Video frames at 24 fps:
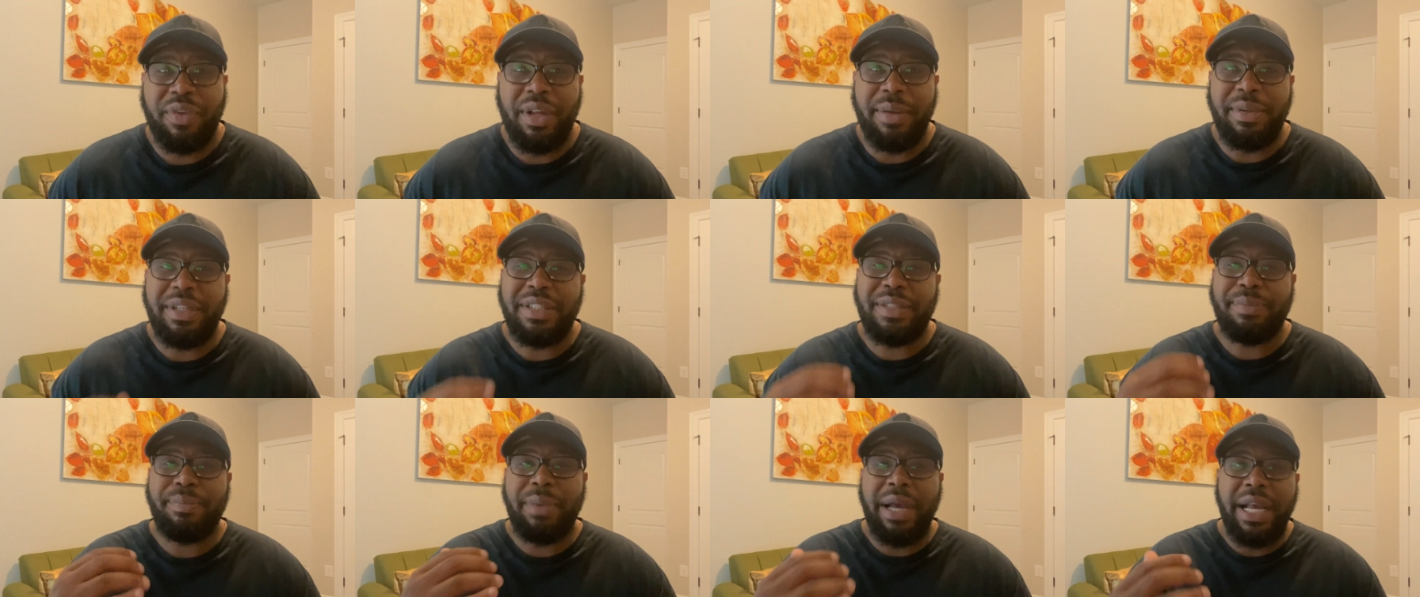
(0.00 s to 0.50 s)

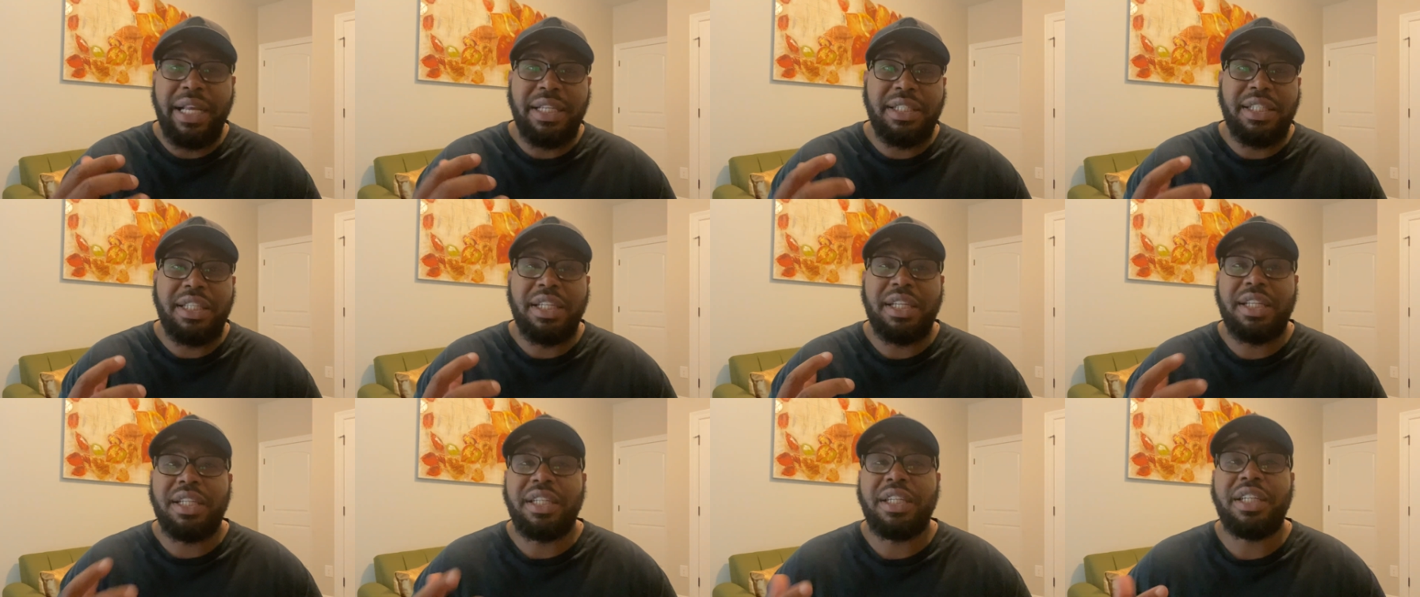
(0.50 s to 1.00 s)
is
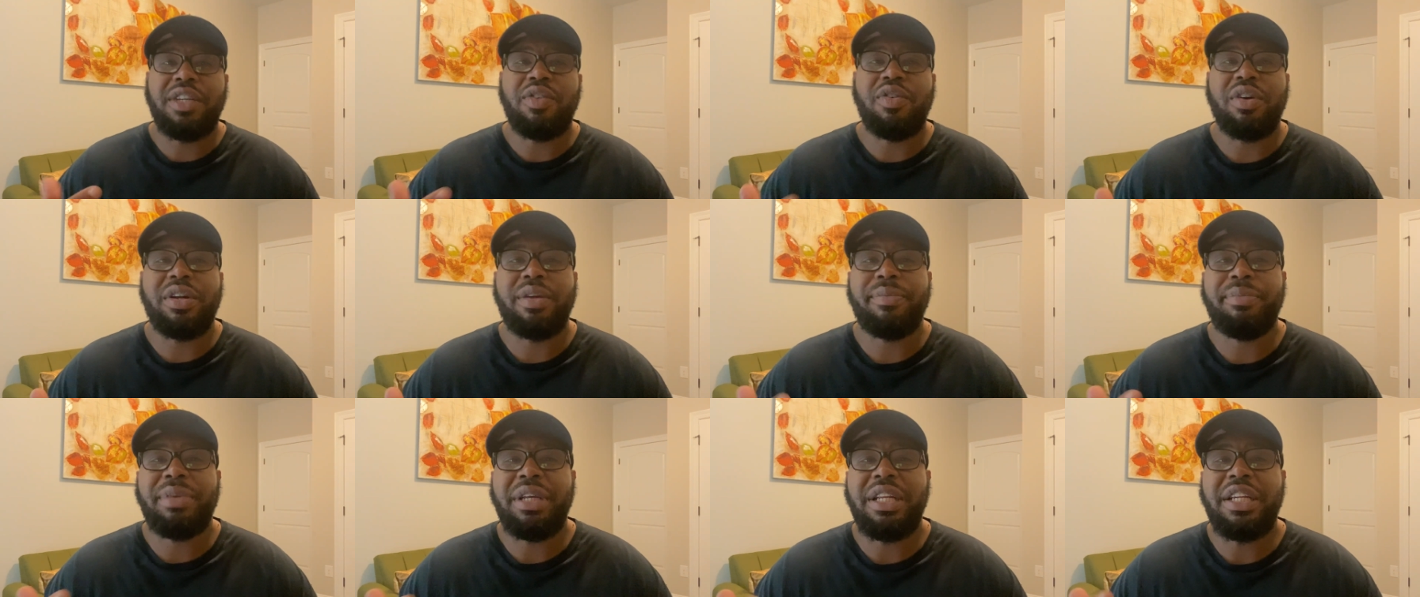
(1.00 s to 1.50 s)
basically going
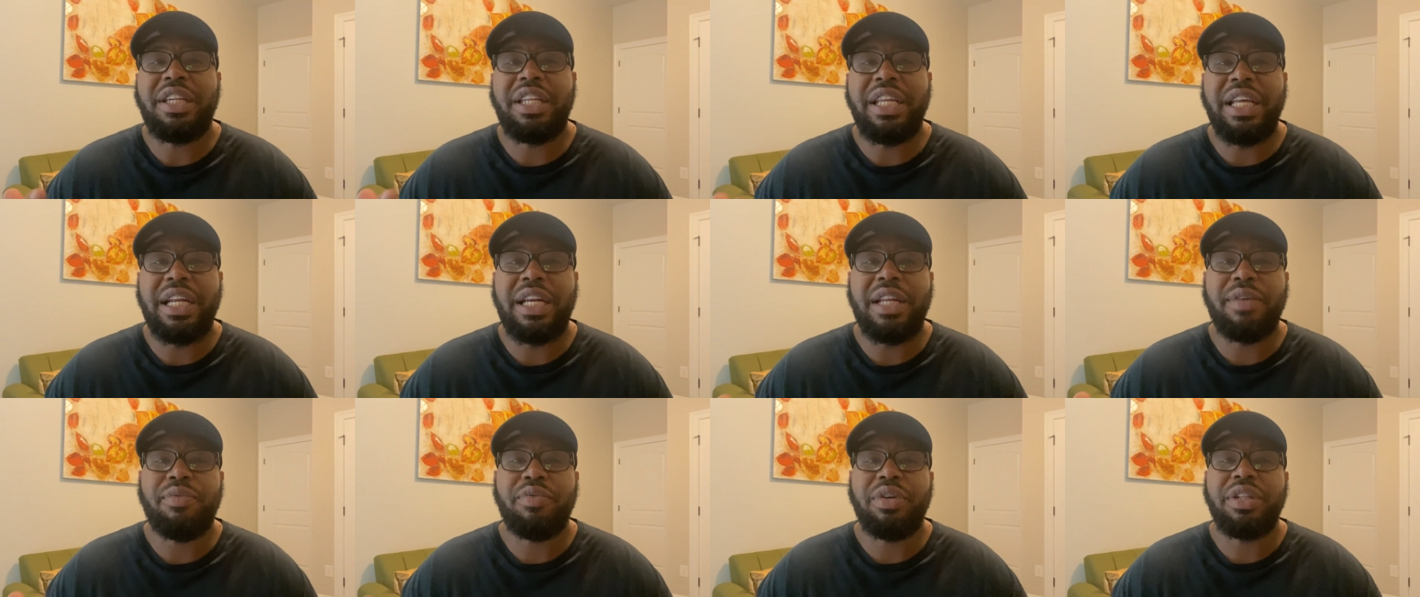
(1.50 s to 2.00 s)
to be
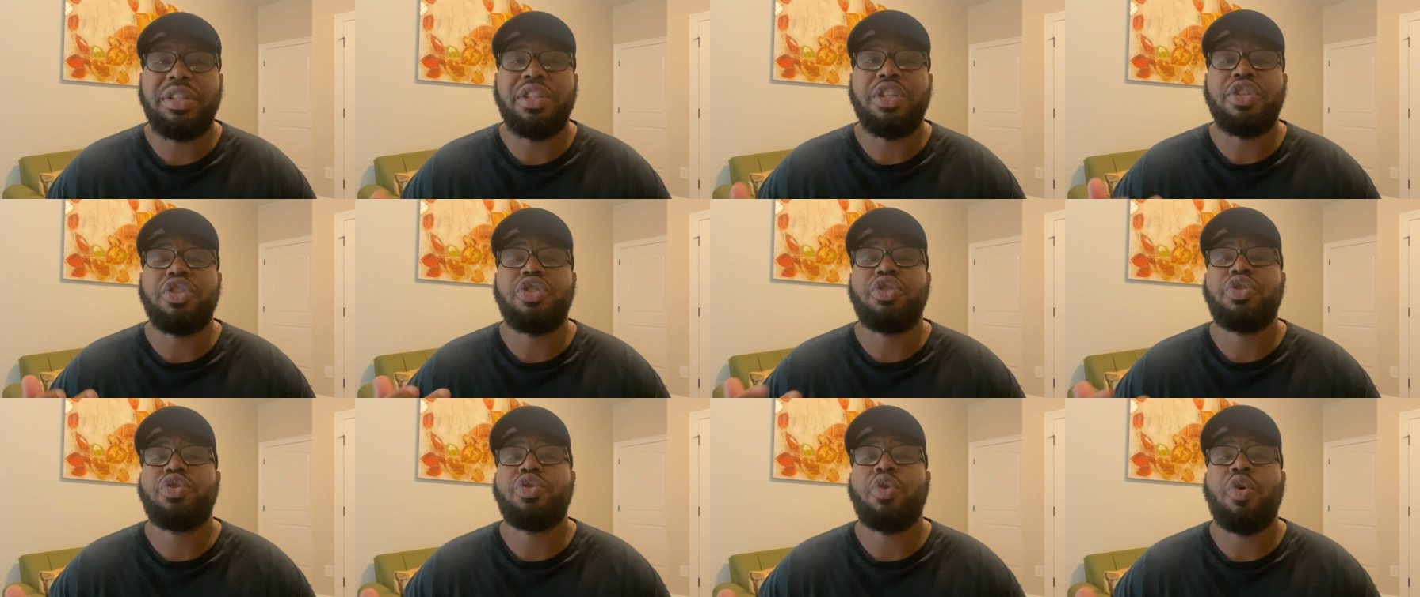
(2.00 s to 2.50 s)
dealing with the
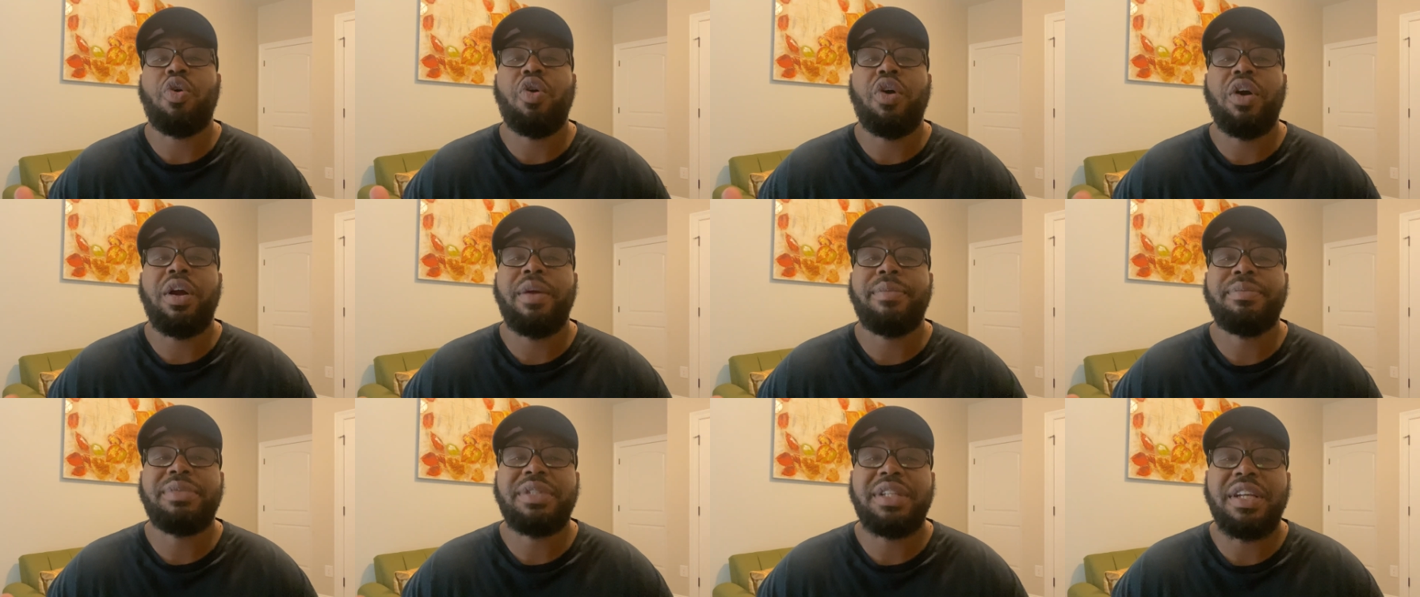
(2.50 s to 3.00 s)

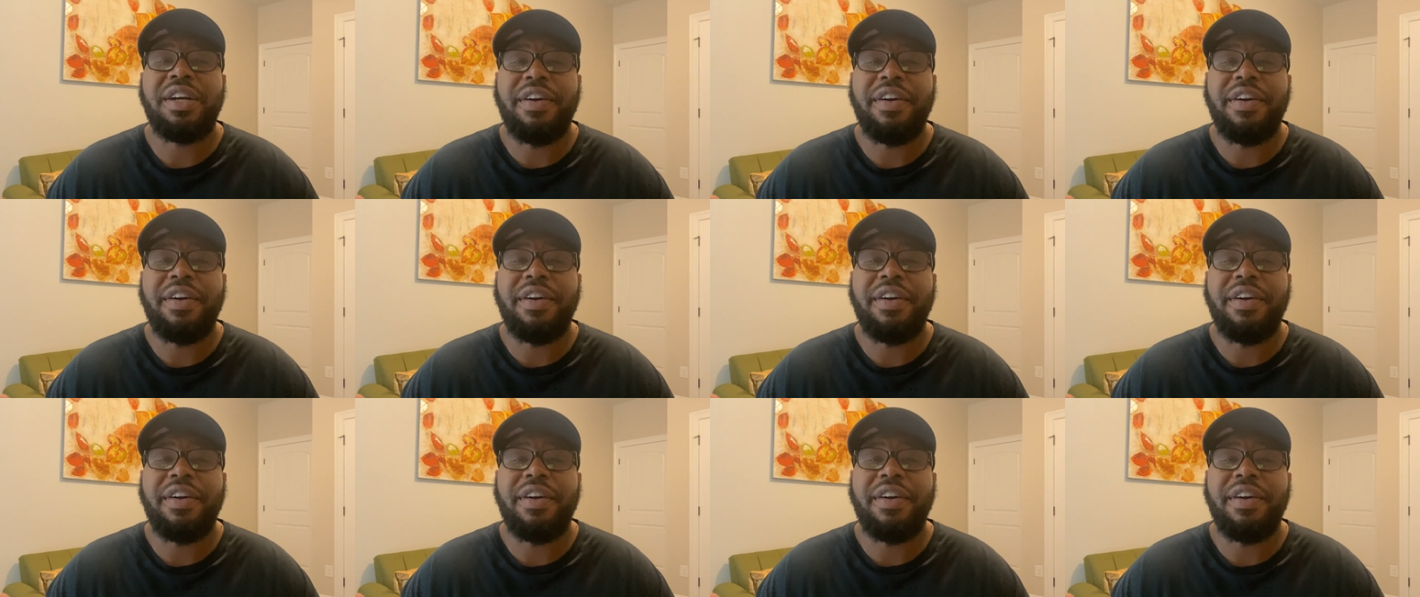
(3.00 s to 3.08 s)
storms